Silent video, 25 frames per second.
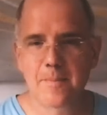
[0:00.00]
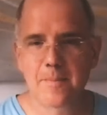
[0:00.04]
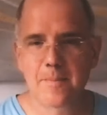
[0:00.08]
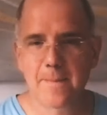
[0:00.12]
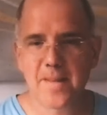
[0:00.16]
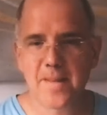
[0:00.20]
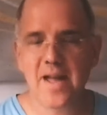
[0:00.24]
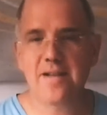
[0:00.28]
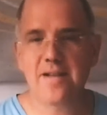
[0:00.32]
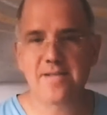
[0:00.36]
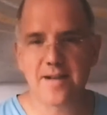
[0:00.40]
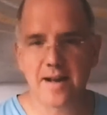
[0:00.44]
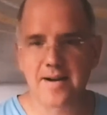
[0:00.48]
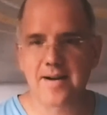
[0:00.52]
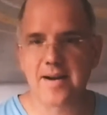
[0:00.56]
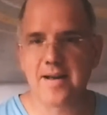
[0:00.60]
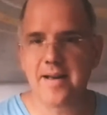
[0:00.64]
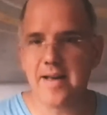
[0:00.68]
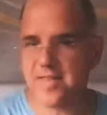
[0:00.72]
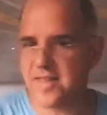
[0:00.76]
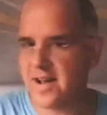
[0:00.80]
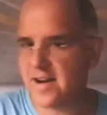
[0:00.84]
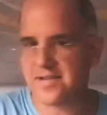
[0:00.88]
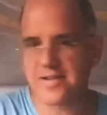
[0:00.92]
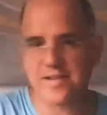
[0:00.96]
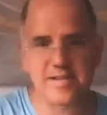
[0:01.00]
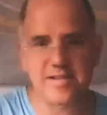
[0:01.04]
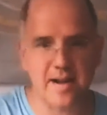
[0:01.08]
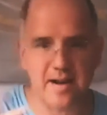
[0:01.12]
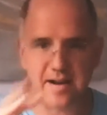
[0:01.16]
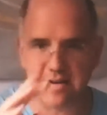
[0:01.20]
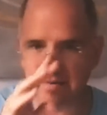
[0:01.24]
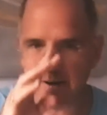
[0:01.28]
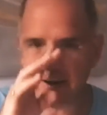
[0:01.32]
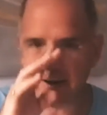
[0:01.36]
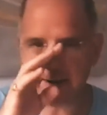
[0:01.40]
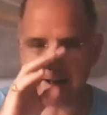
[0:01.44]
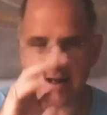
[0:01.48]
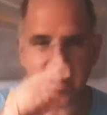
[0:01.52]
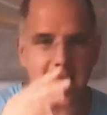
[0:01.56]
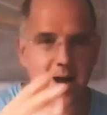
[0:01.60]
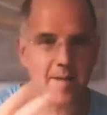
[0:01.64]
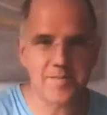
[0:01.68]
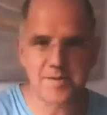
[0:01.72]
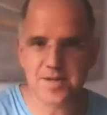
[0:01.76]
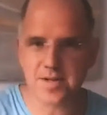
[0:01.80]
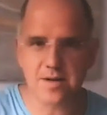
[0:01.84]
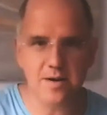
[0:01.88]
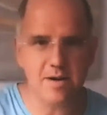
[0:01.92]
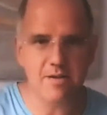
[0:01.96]
Exactly. That's exactly right.
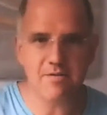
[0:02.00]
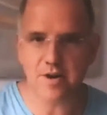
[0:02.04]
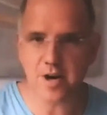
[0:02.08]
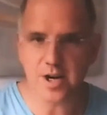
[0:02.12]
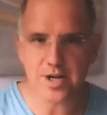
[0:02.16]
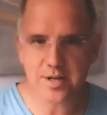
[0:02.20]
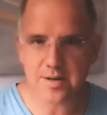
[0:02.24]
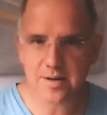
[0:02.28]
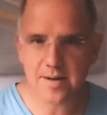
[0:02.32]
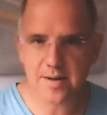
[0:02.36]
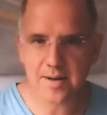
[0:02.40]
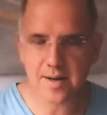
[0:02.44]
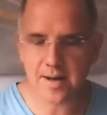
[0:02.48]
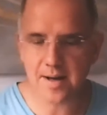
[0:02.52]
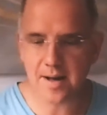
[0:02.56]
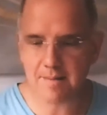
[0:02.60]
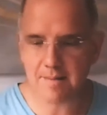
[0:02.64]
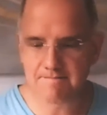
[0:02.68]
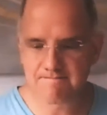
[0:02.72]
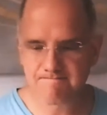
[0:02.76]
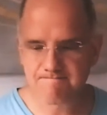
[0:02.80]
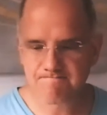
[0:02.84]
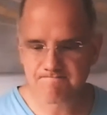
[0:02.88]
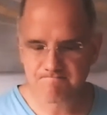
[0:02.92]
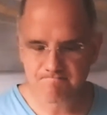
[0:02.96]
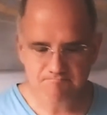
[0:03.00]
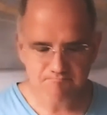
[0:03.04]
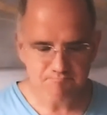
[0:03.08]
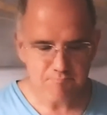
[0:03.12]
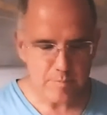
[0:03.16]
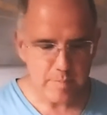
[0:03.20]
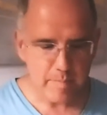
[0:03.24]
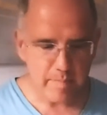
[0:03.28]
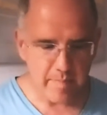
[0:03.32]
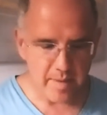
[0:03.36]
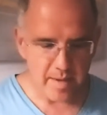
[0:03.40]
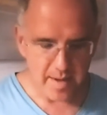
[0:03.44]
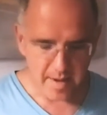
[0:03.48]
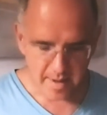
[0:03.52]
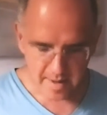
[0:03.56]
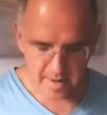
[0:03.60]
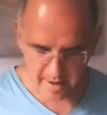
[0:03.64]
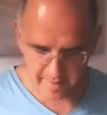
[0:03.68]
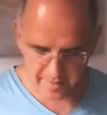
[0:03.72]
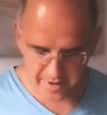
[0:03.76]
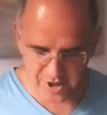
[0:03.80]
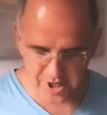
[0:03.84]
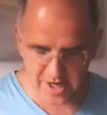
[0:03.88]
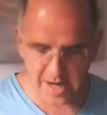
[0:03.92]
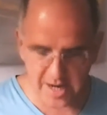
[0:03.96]
Absolutely right. The
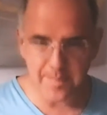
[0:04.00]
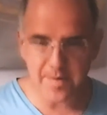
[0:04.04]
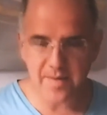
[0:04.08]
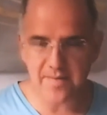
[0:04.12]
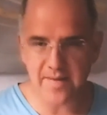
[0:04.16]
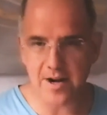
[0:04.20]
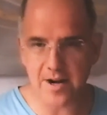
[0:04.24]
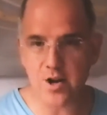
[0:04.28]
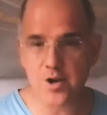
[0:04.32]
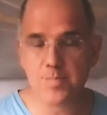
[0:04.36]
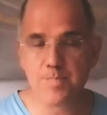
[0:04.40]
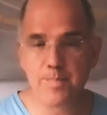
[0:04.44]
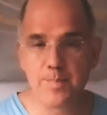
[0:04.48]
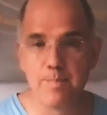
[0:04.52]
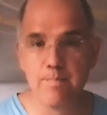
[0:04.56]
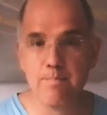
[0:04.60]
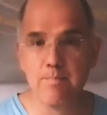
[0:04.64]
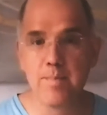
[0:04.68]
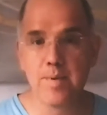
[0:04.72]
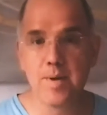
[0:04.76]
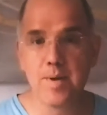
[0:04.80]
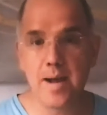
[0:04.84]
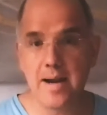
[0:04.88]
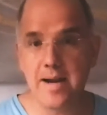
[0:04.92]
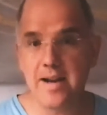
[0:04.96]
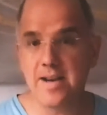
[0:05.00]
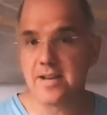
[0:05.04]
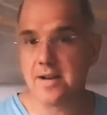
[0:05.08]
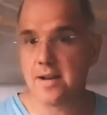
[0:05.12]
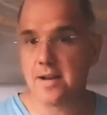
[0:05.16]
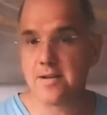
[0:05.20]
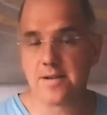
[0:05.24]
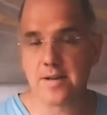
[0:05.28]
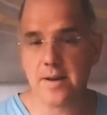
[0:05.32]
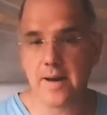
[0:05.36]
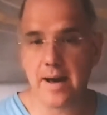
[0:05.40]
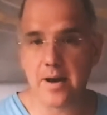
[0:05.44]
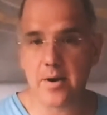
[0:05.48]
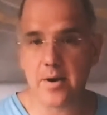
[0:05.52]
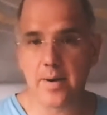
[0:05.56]
Shapley value merely tells you how to